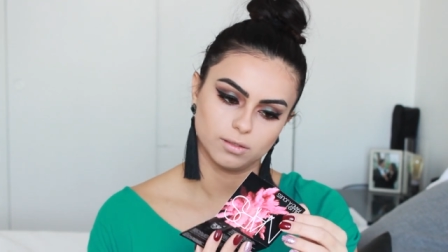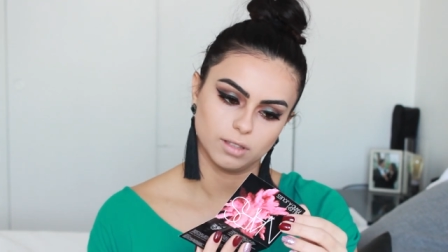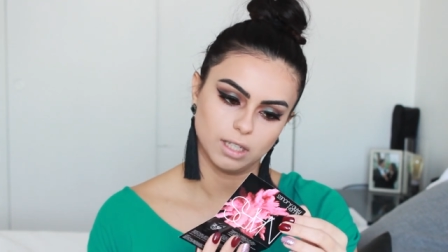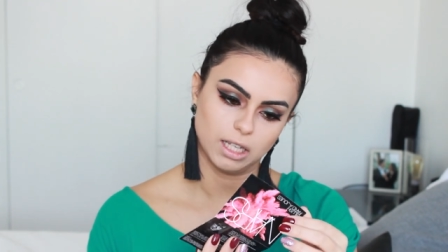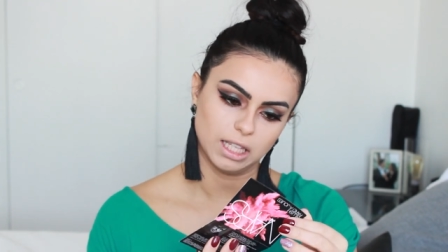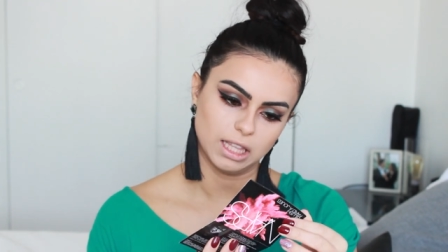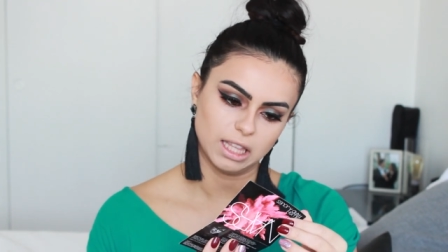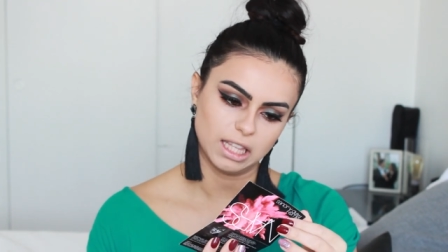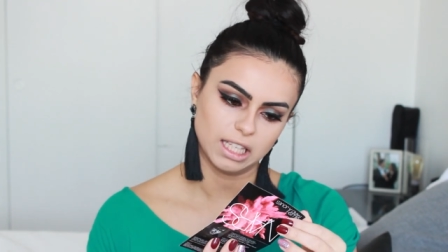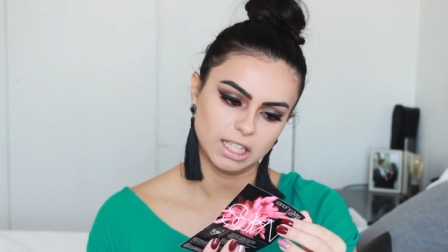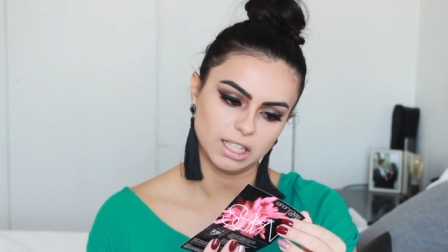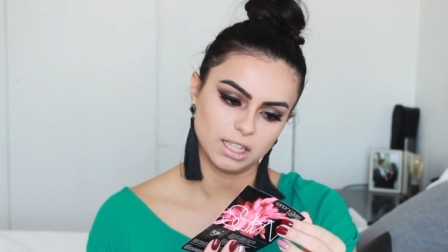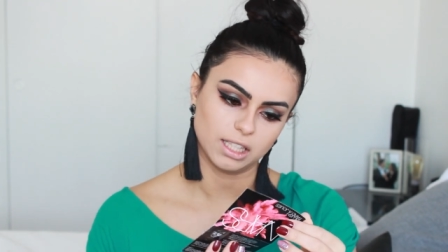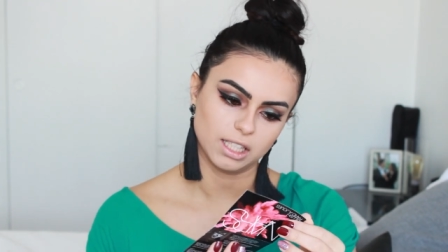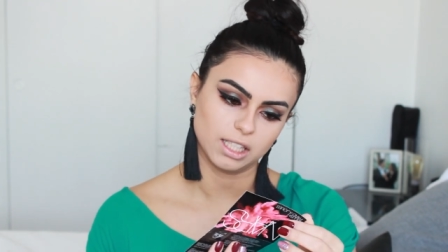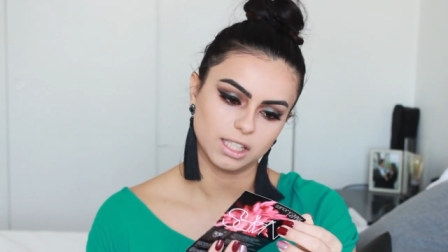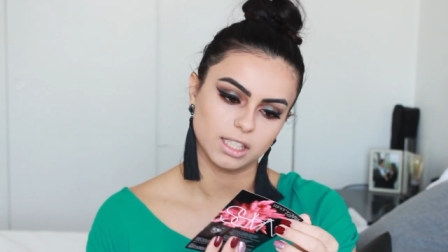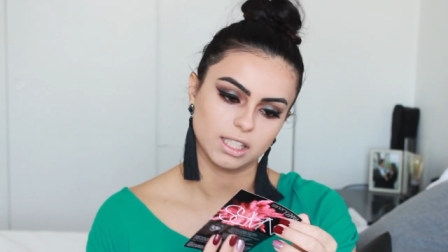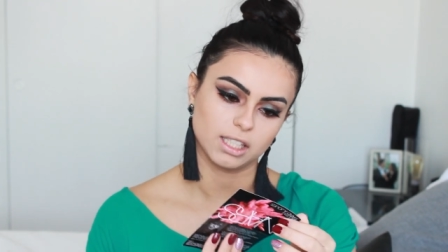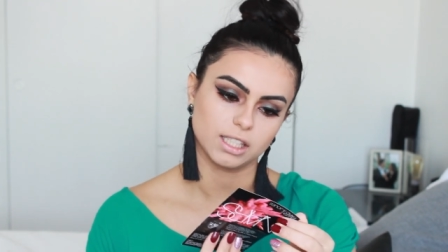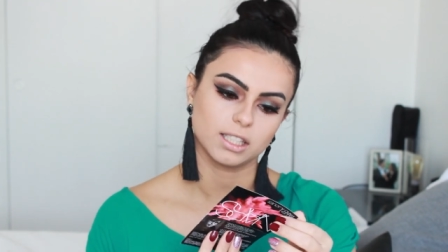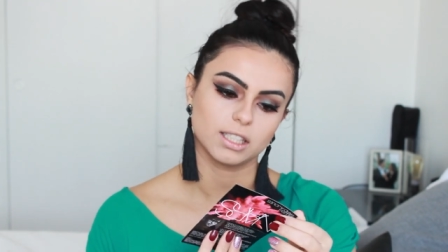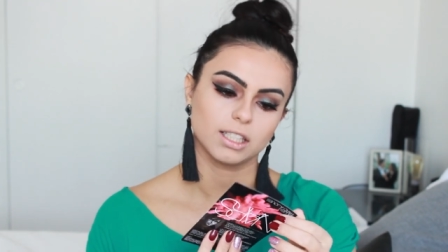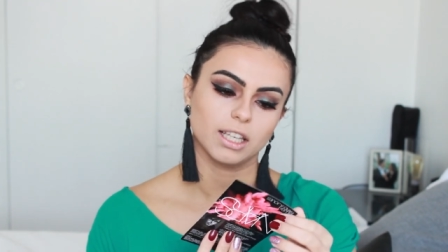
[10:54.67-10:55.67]
I think
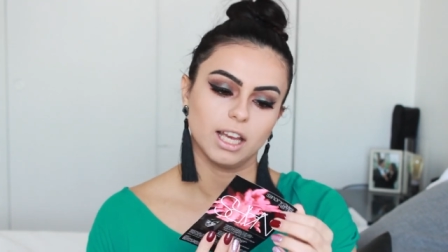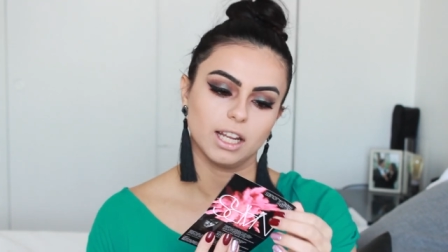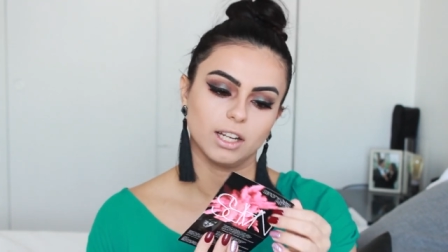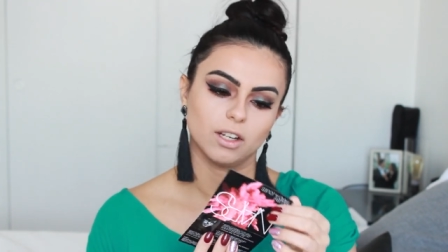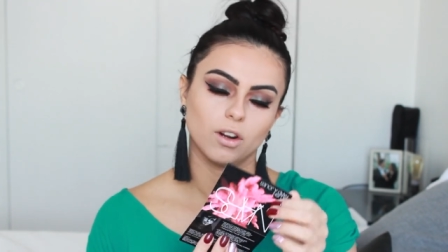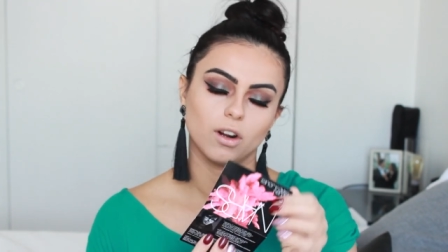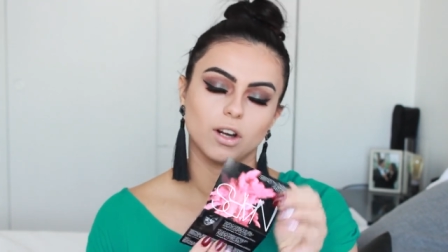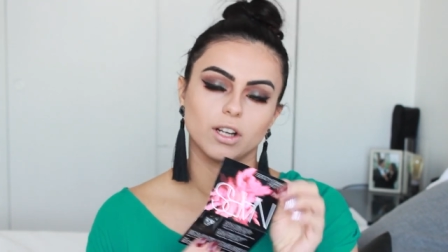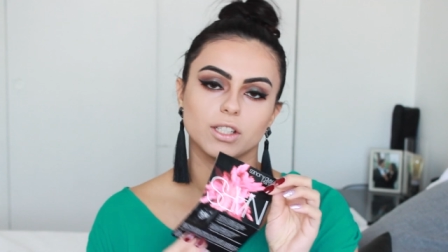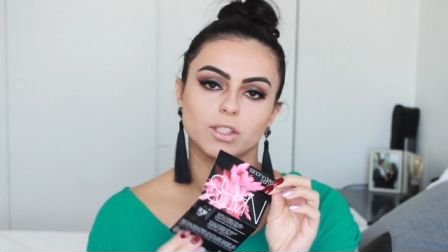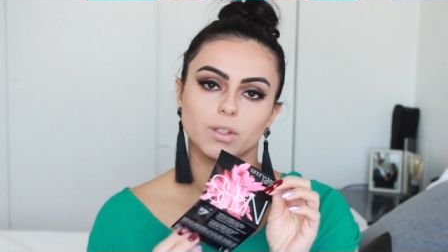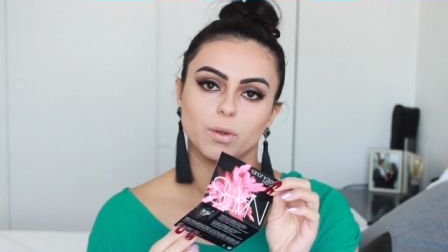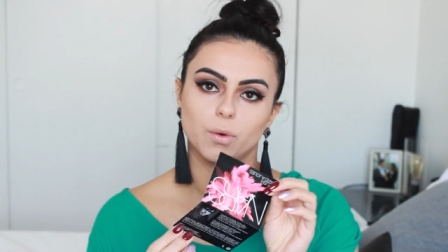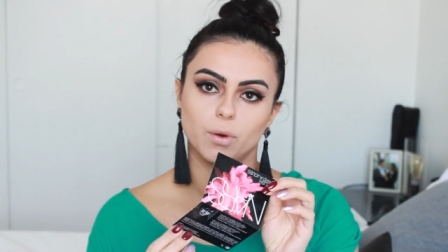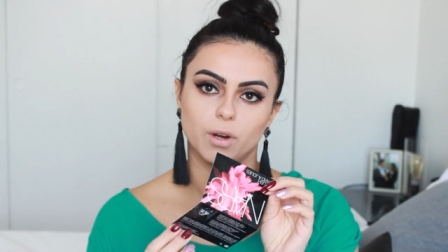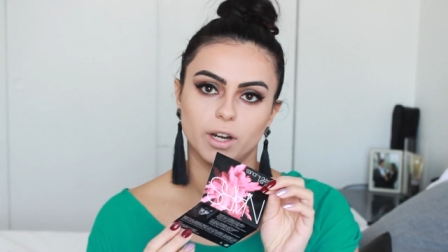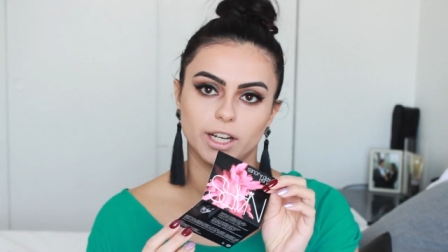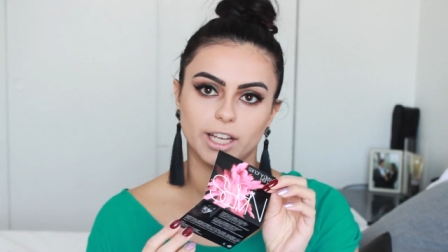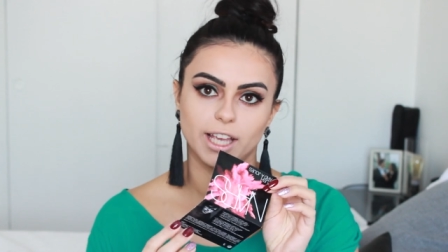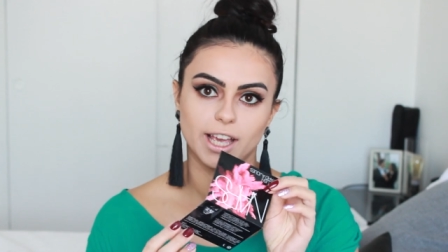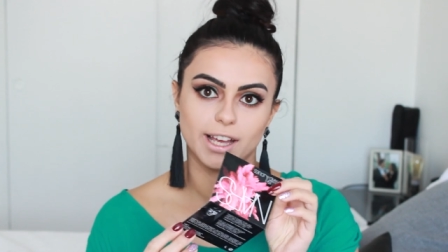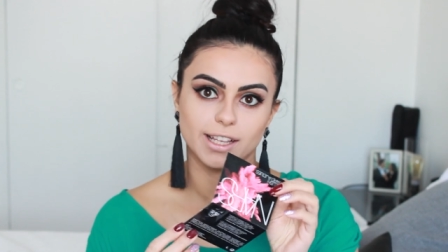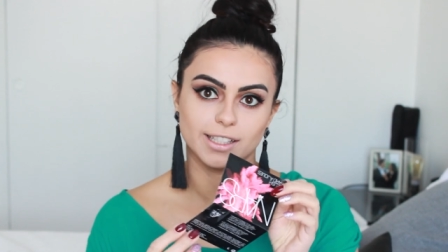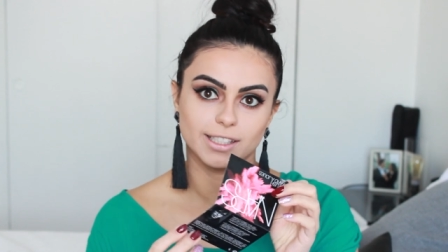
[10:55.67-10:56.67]
this is the NARS
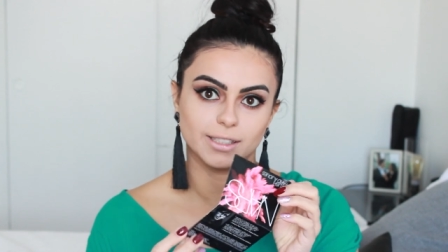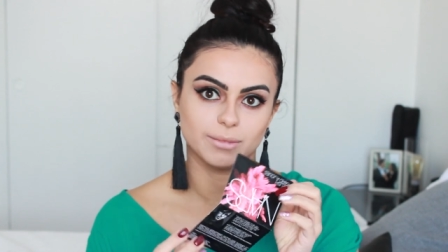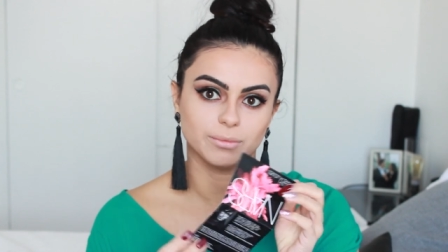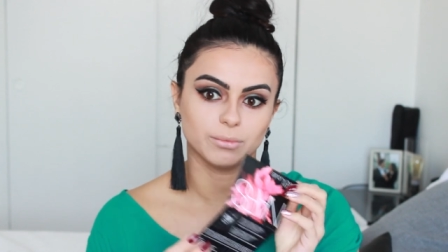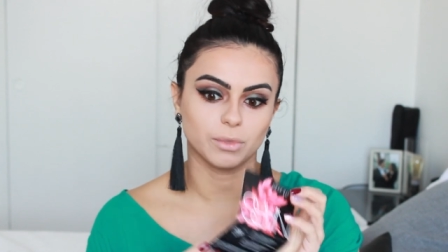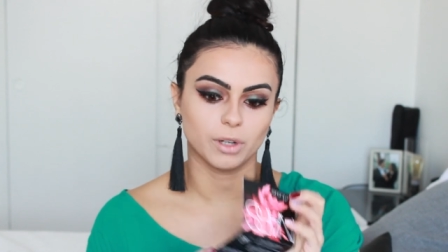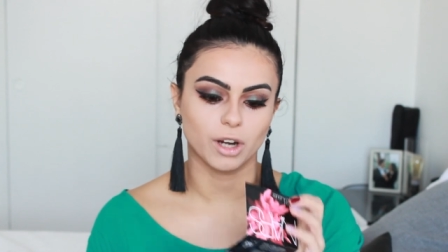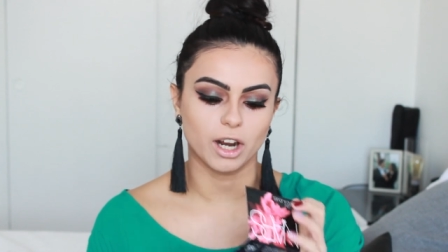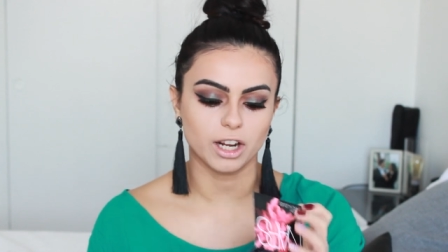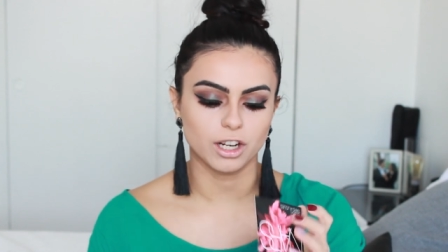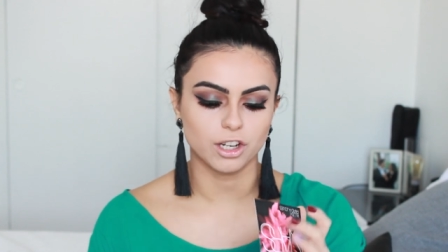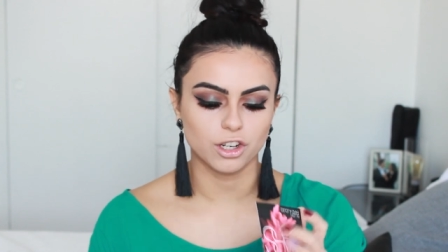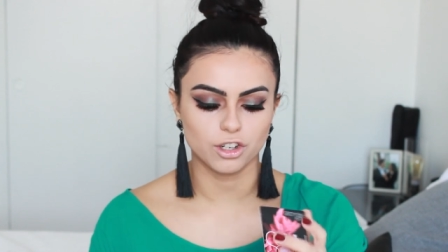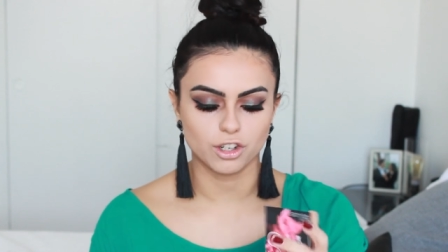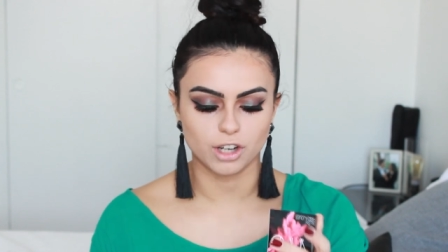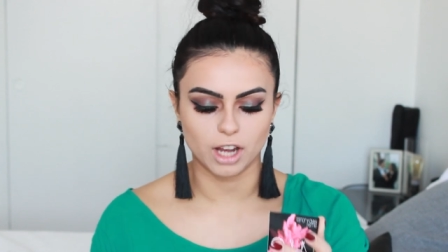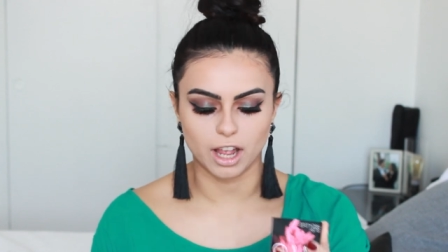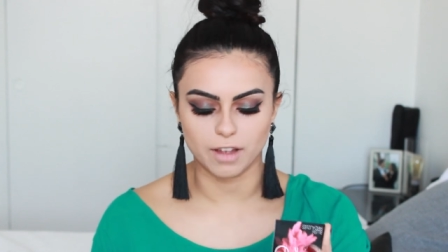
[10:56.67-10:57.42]
Orgasm Brush.